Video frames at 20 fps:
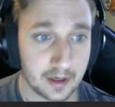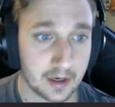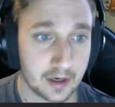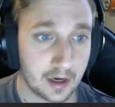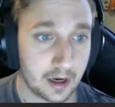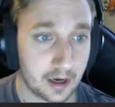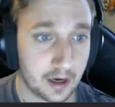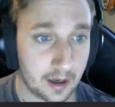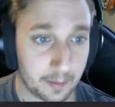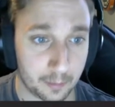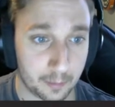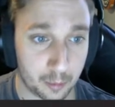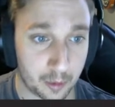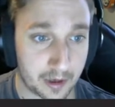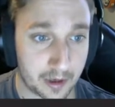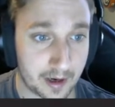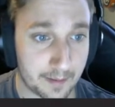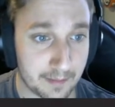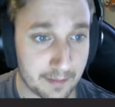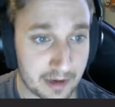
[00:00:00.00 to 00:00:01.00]
We're
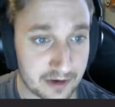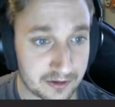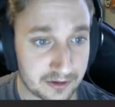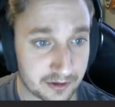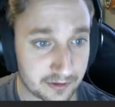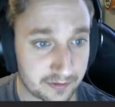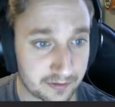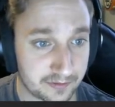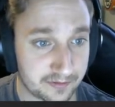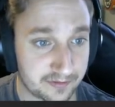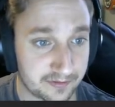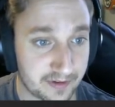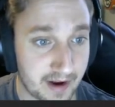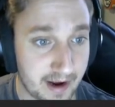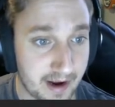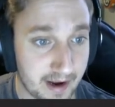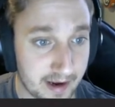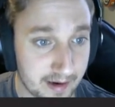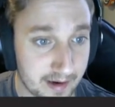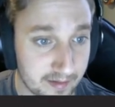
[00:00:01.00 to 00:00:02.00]
at measure
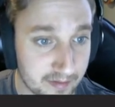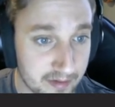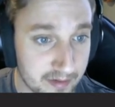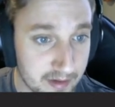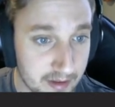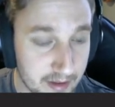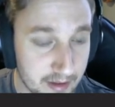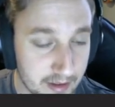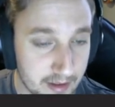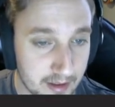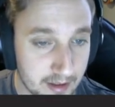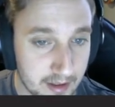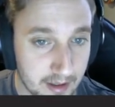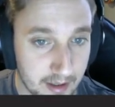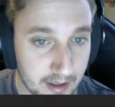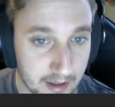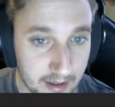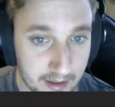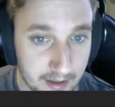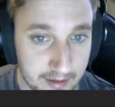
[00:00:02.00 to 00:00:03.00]
5
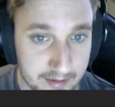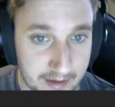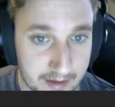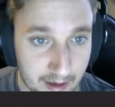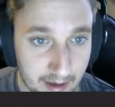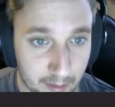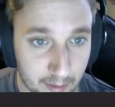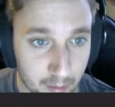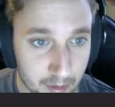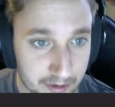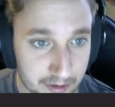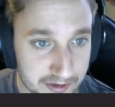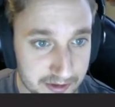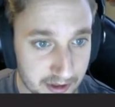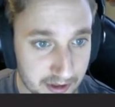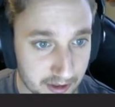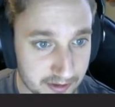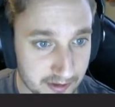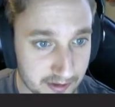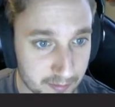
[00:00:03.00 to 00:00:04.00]
now, where it
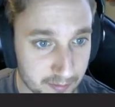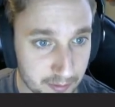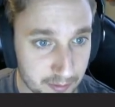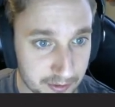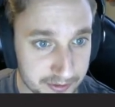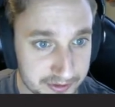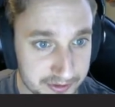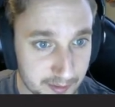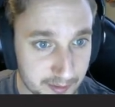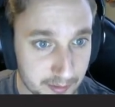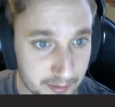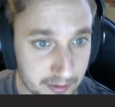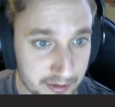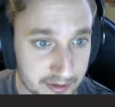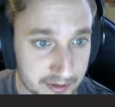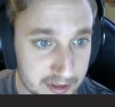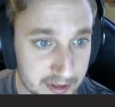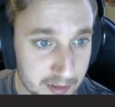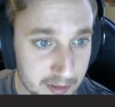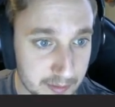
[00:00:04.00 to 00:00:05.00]
starts off real similar
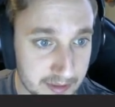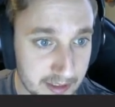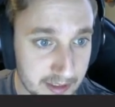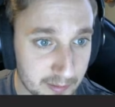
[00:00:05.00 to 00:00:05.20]
to the beginning.